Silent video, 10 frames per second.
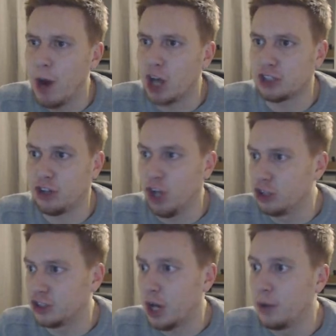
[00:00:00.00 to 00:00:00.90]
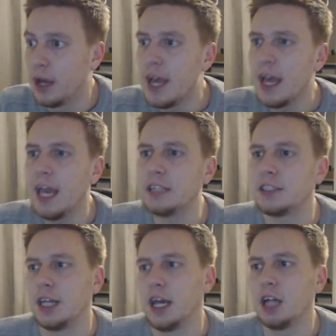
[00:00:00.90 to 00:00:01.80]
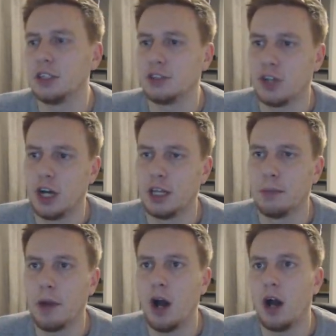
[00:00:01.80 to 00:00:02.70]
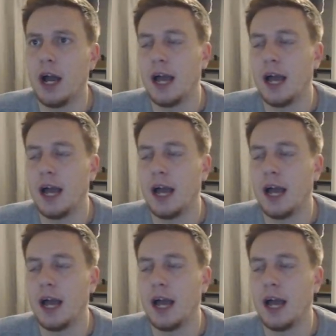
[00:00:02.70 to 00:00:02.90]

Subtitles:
Marcos Alonso hits the underside of the bar.